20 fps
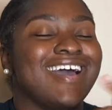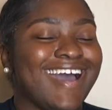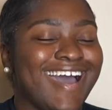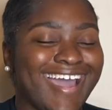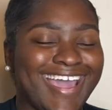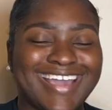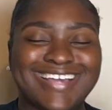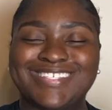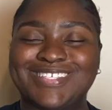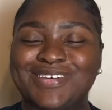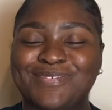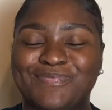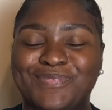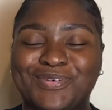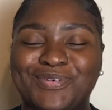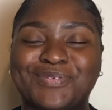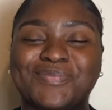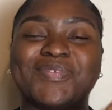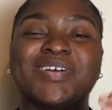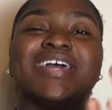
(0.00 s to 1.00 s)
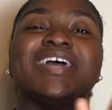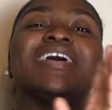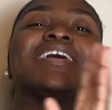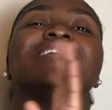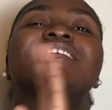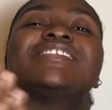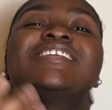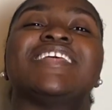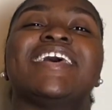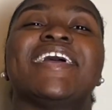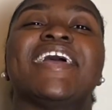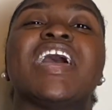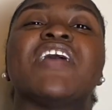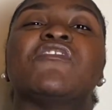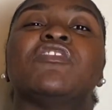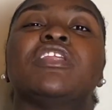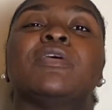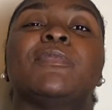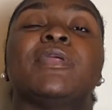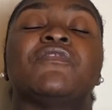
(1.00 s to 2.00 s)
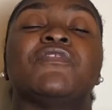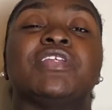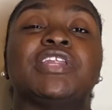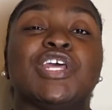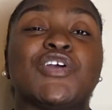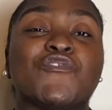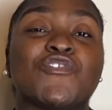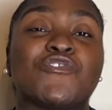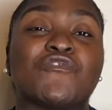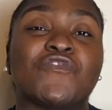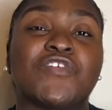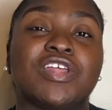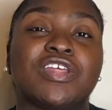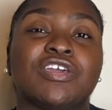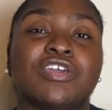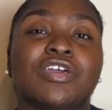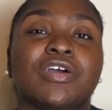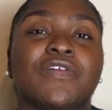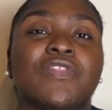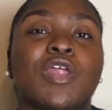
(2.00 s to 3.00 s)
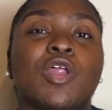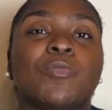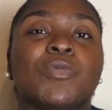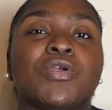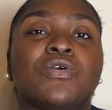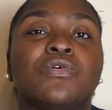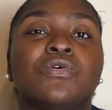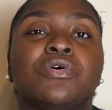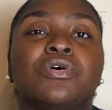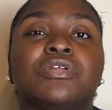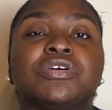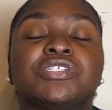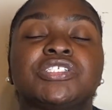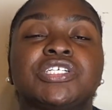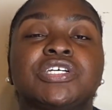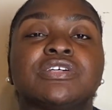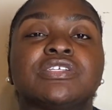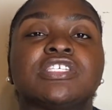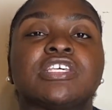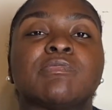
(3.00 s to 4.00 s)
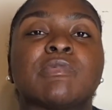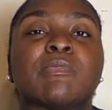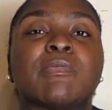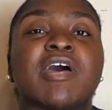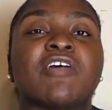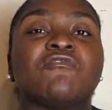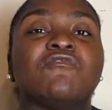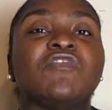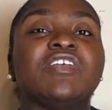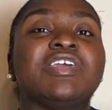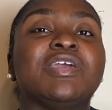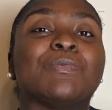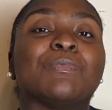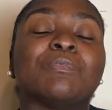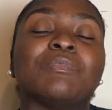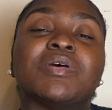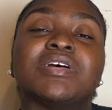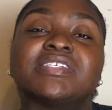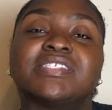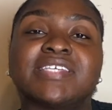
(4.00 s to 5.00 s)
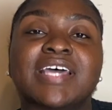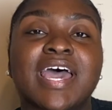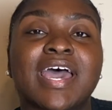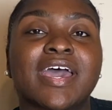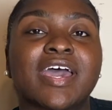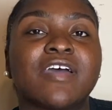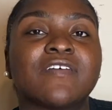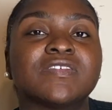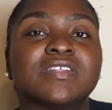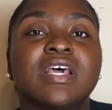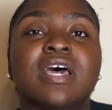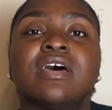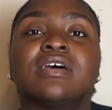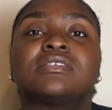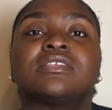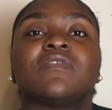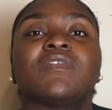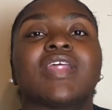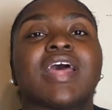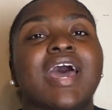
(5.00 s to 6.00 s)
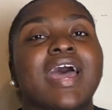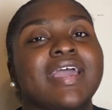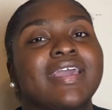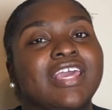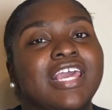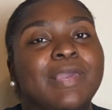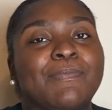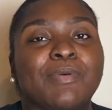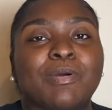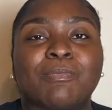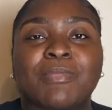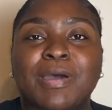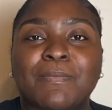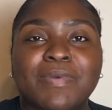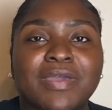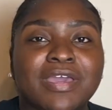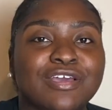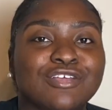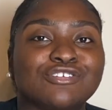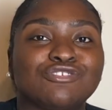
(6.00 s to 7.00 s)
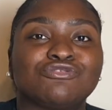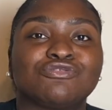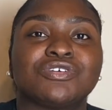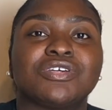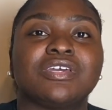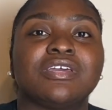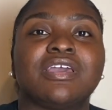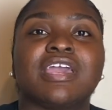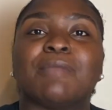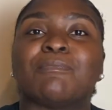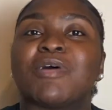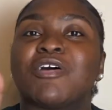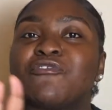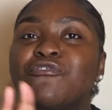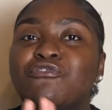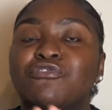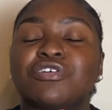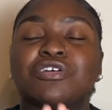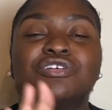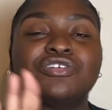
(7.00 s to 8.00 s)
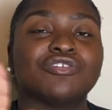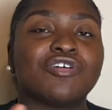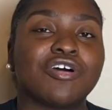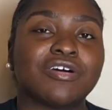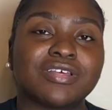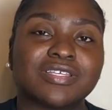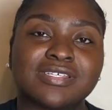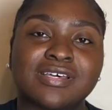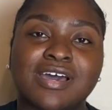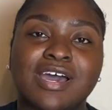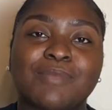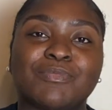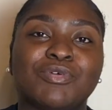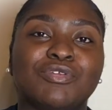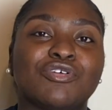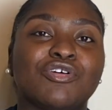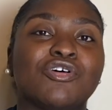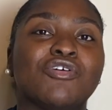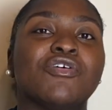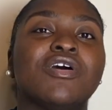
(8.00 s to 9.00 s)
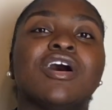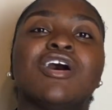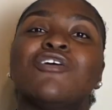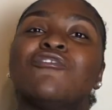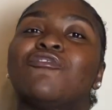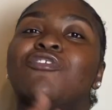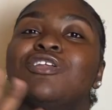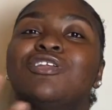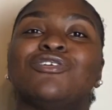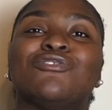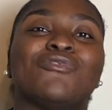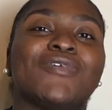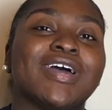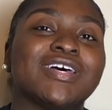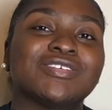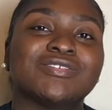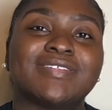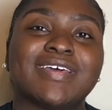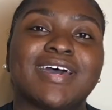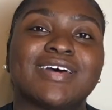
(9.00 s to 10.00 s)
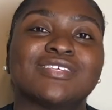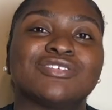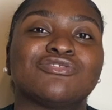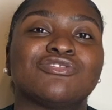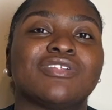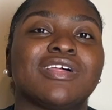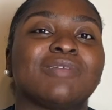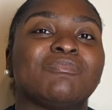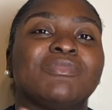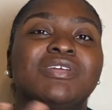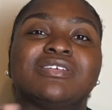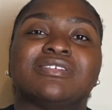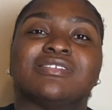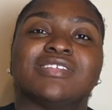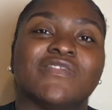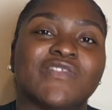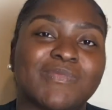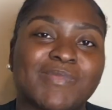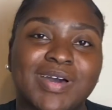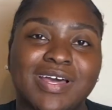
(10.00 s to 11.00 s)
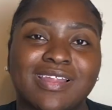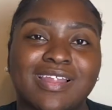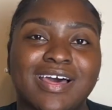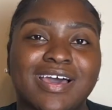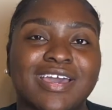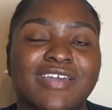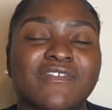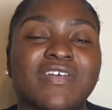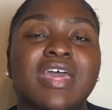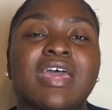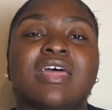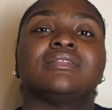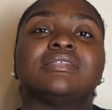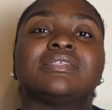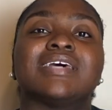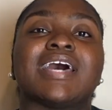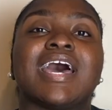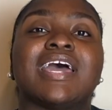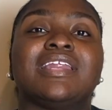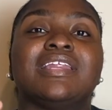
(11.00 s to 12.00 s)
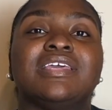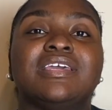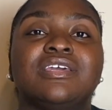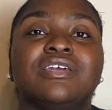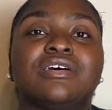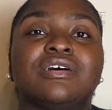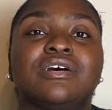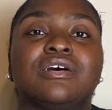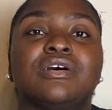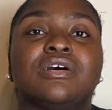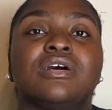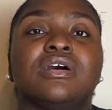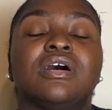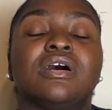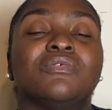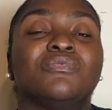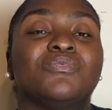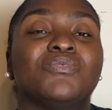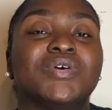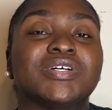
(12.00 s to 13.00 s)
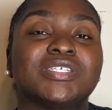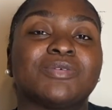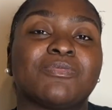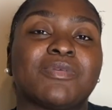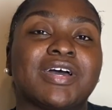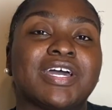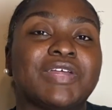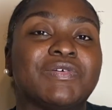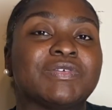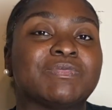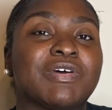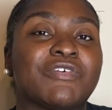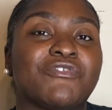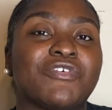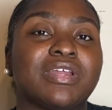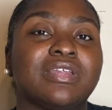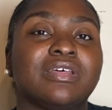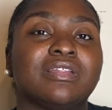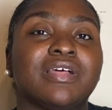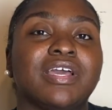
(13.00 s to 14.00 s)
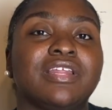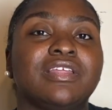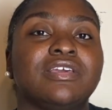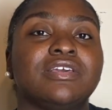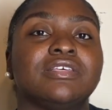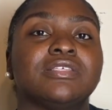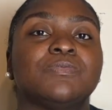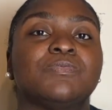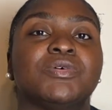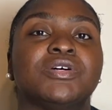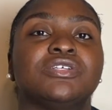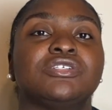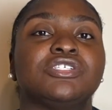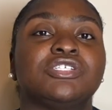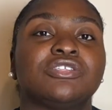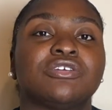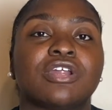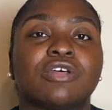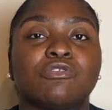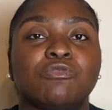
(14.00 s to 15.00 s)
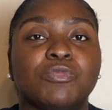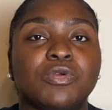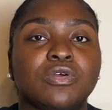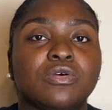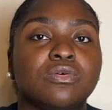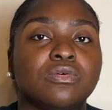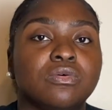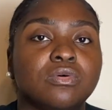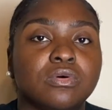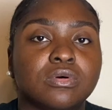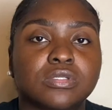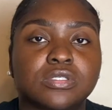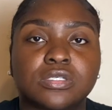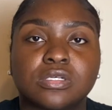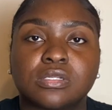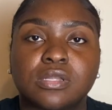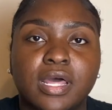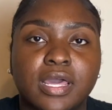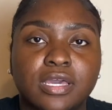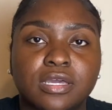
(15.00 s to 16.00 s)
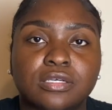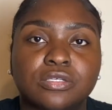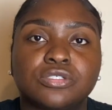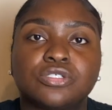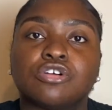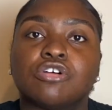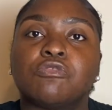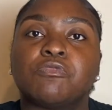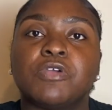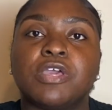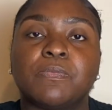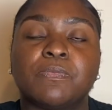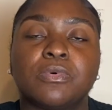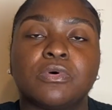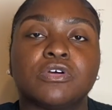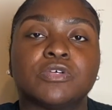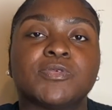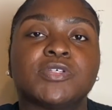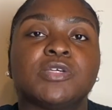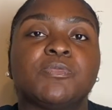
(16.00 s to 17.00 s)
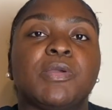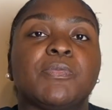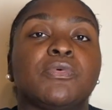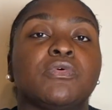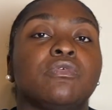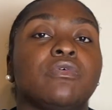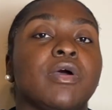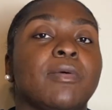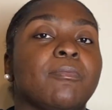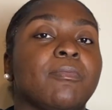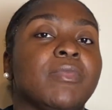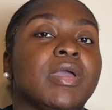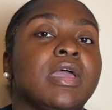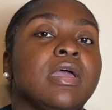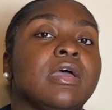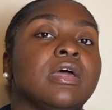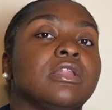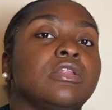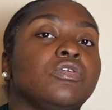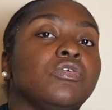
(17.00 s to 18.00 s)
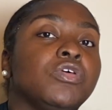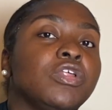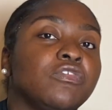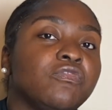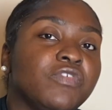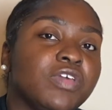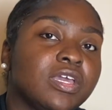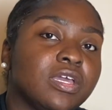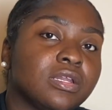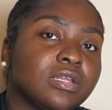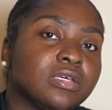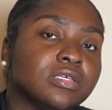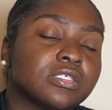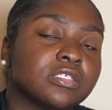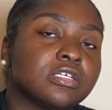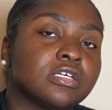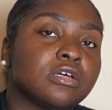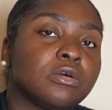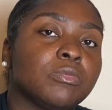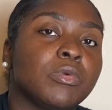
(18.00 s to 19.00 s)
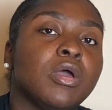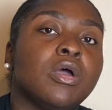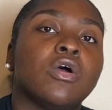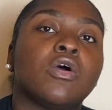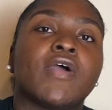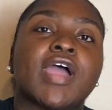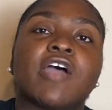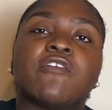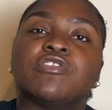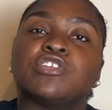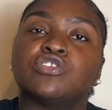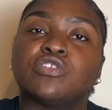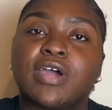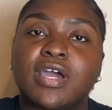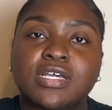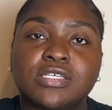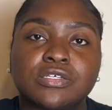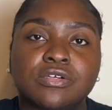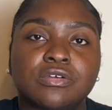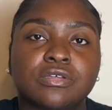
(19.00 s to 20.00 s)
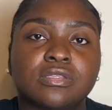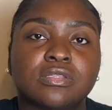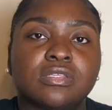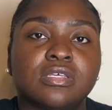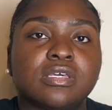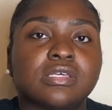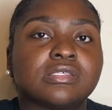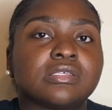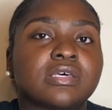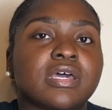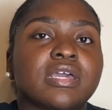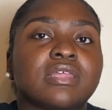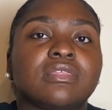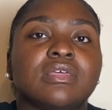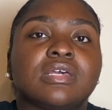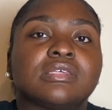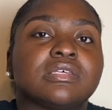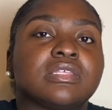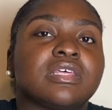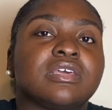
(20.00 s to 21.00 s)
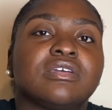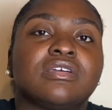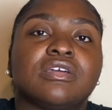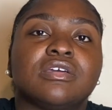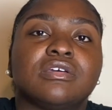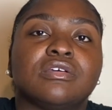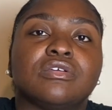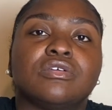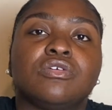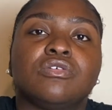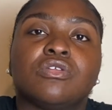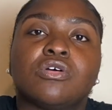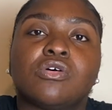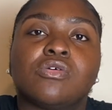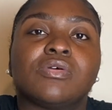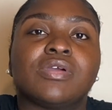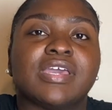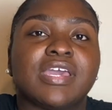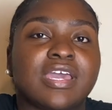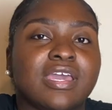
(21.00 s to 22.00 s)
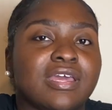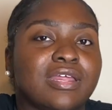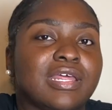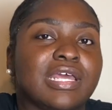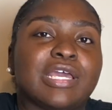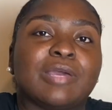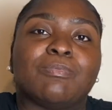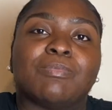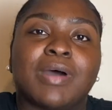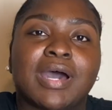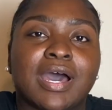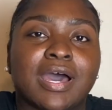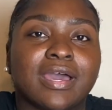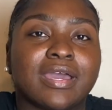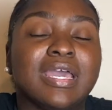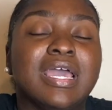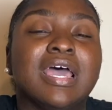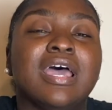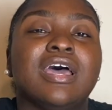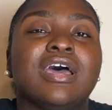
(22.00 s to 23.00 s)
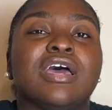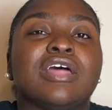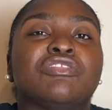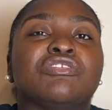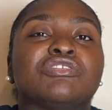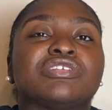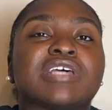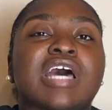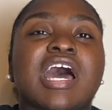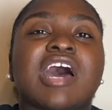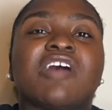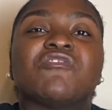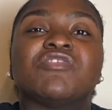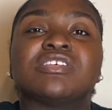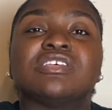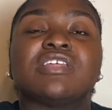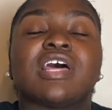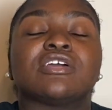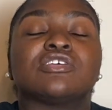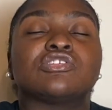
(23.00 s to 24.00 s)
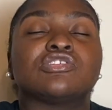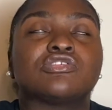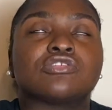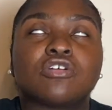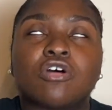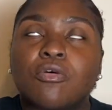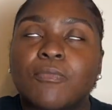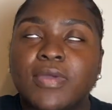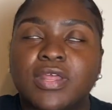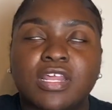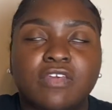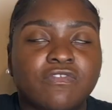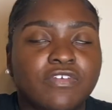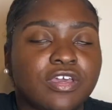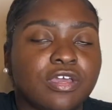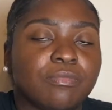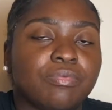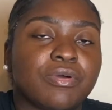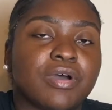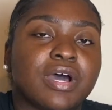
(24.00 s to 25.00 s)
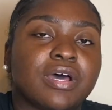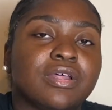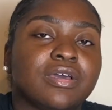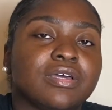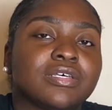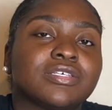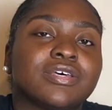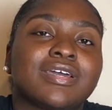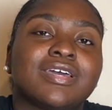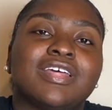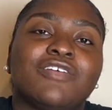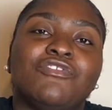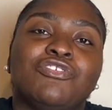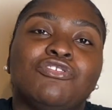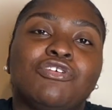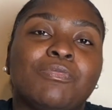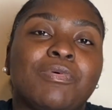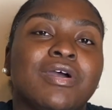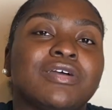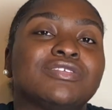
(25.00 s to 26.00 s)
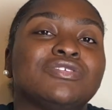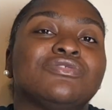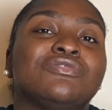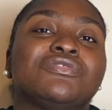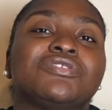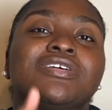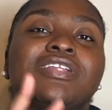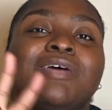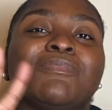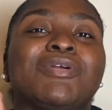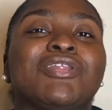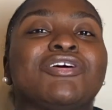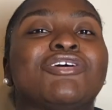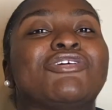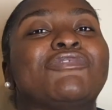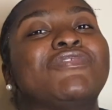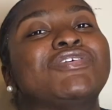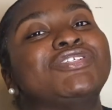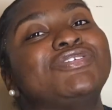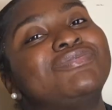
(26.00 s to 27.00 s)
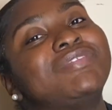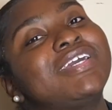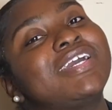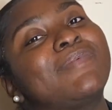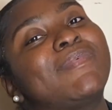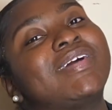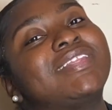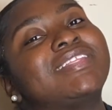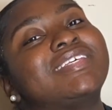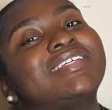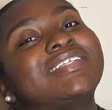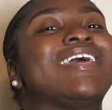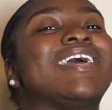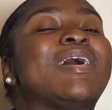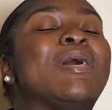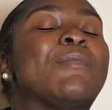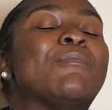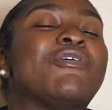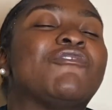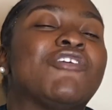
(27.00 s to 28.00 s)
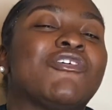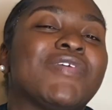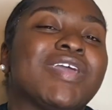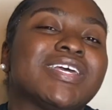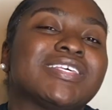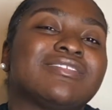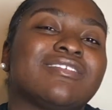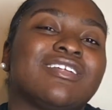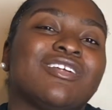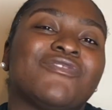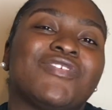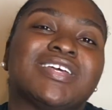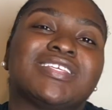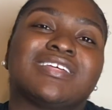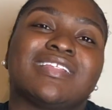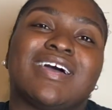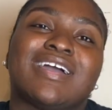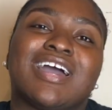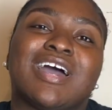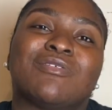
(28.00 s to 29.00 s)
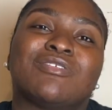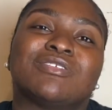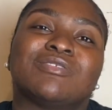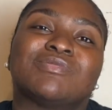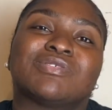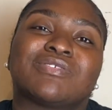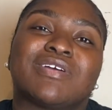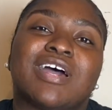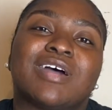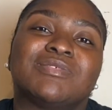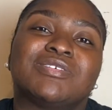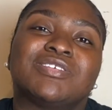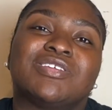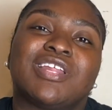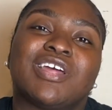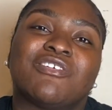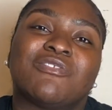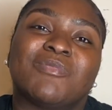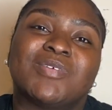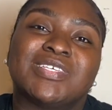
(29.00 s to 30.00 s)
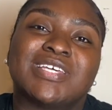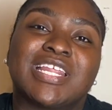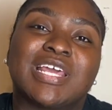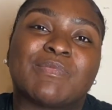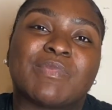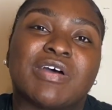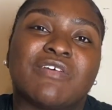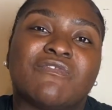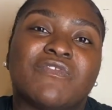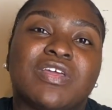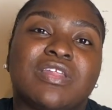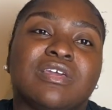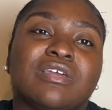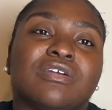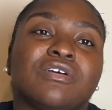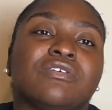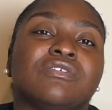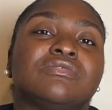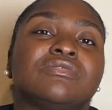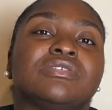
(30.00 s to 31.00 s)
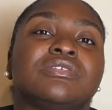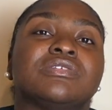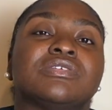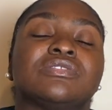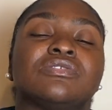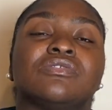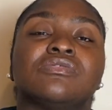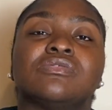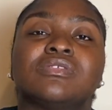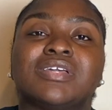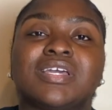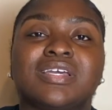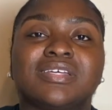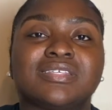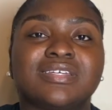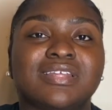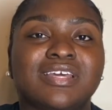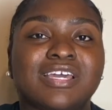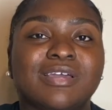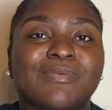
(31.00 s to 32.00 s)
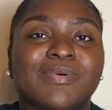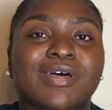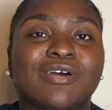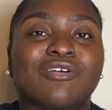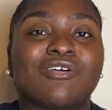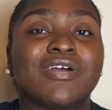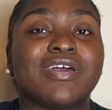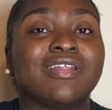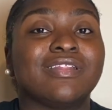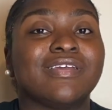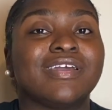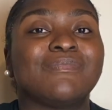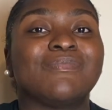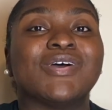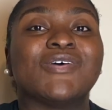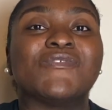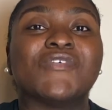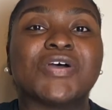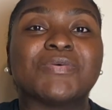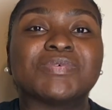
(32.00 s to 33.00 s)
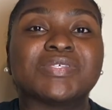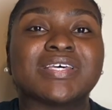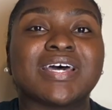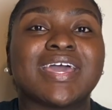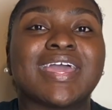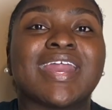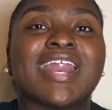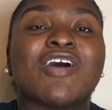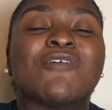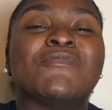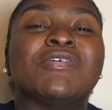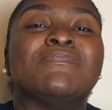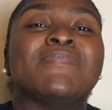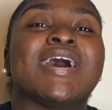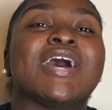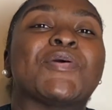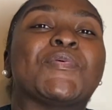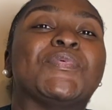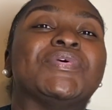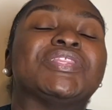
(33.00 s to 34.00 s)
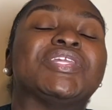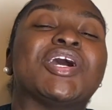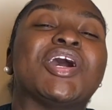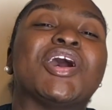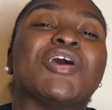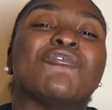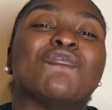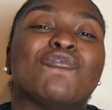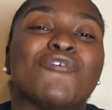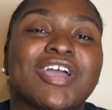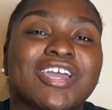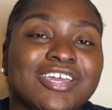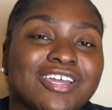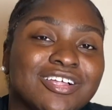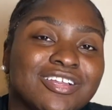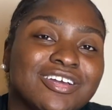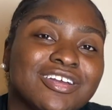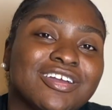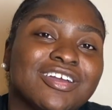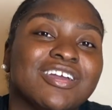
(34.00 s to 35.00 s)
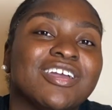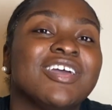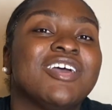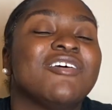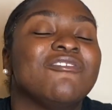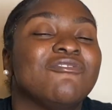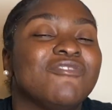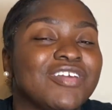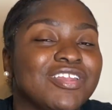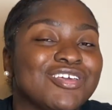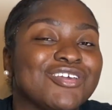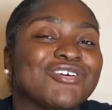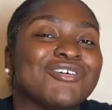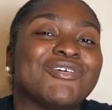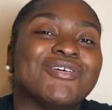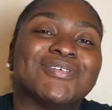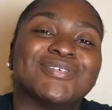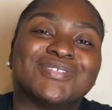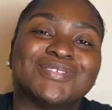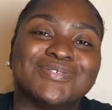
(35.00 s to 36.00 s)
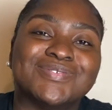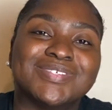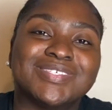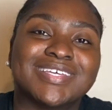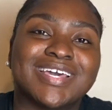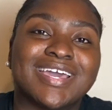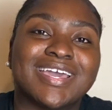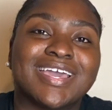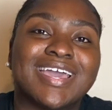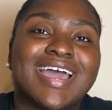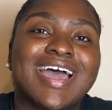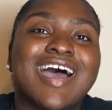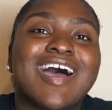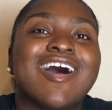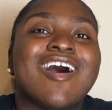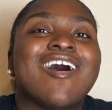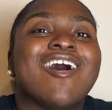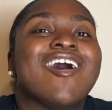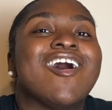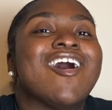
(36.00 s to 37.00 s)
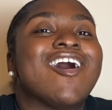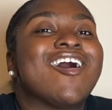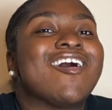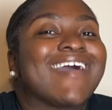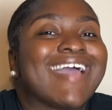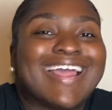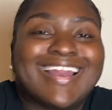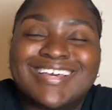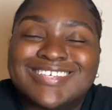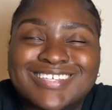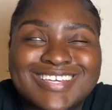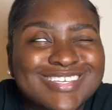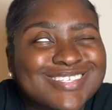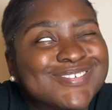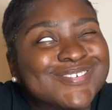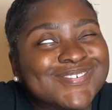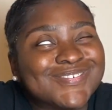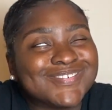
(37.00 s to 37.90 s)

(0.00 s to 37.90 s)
Okay, so boom. Today I have a little bit of a different video. I thought it'd be cool to share some of my vegan must-haves, stuff that I keep in my pantry, in my fridge all the time, you know, for a little razzle-dazzle, like me just living my life. This idea wasn't mine, it was my friend Delaney's, but she thought it would be cool to like show people, especially people who are new to veganism or haven't tried certain things, like things that they could, you know, get and buy. There's obviously like so many vegan products, so I could definitely do a part 2, so let me know what you think about this. Before we get started, don't forget to like, comment, and subscribe so you never miss any of my videos. There's no link today, but I'll go ahead and link my website, and I'll be back with a regular video on Tuesday. Okay, let's get to